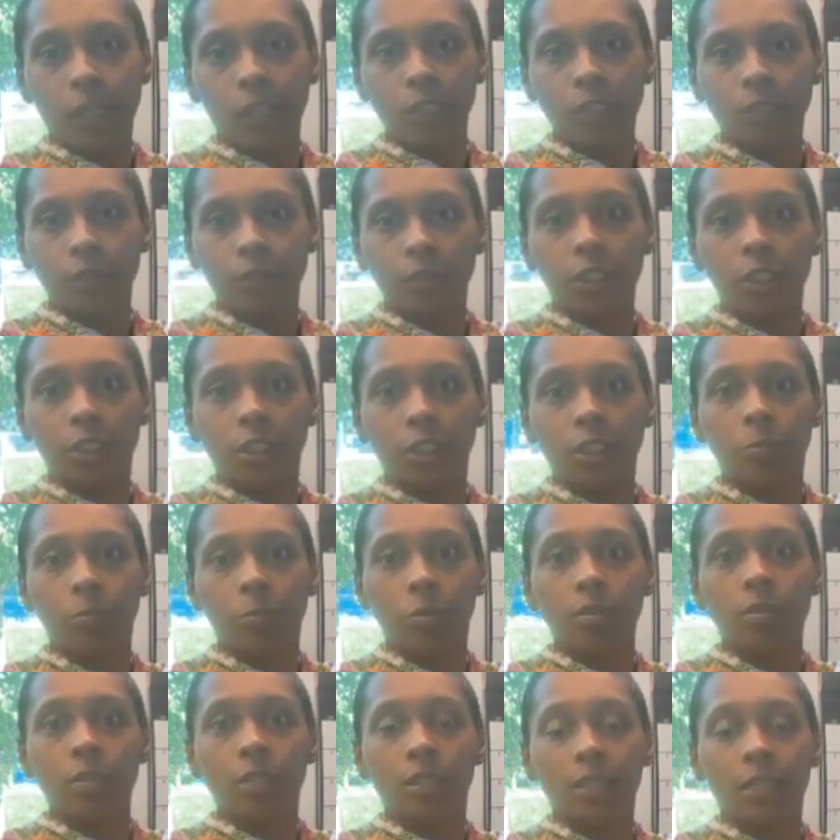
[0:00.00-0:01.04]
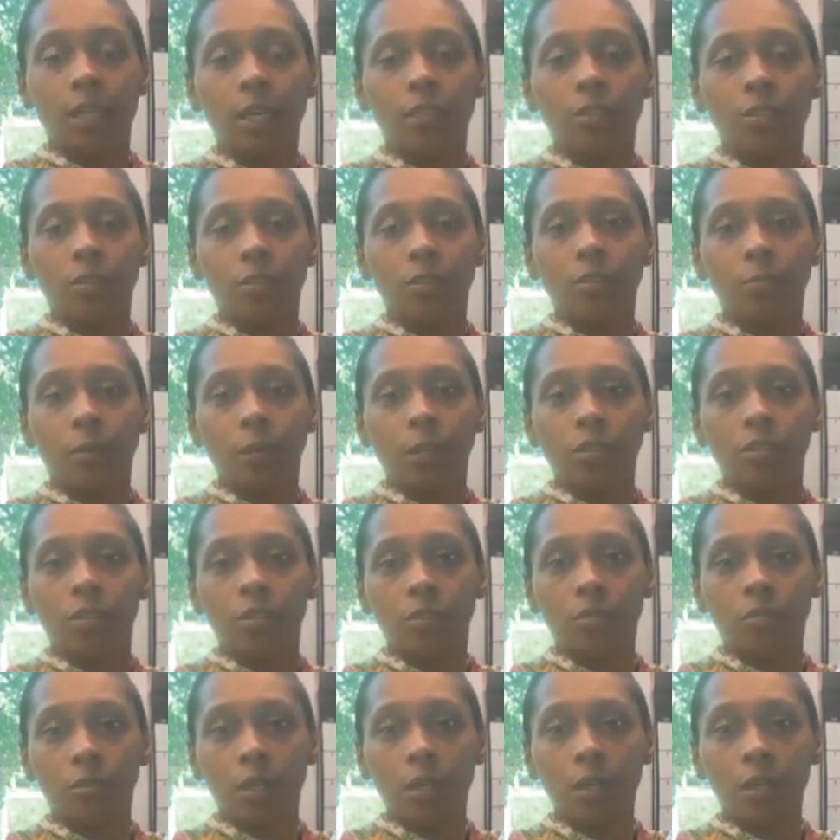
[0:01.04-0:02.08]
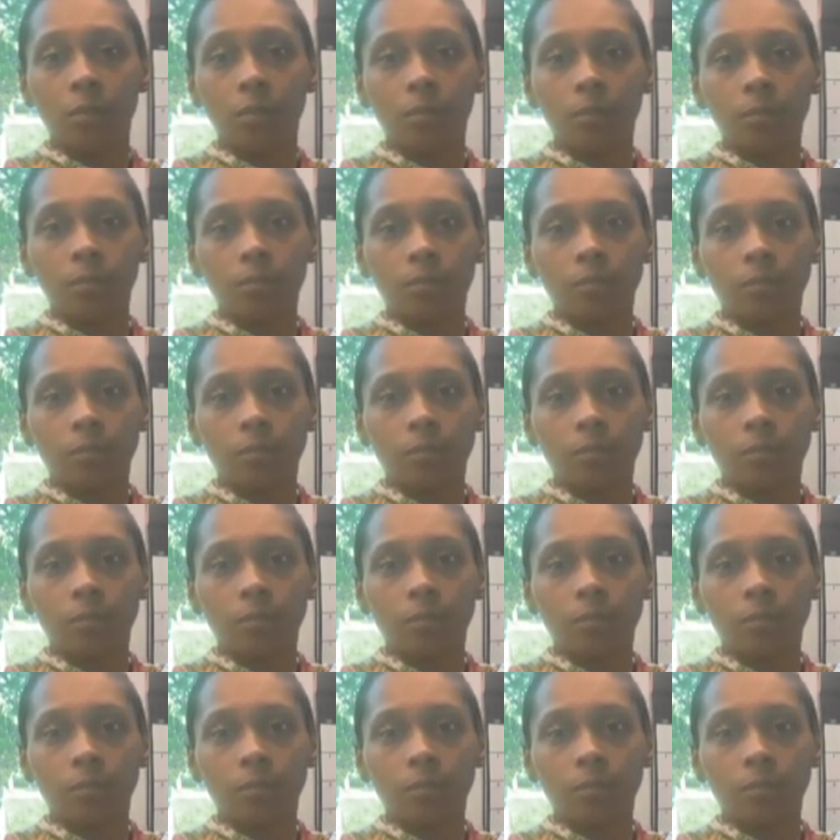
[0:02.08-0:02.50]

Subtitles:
It's really just supposed to test you and make sure you're done.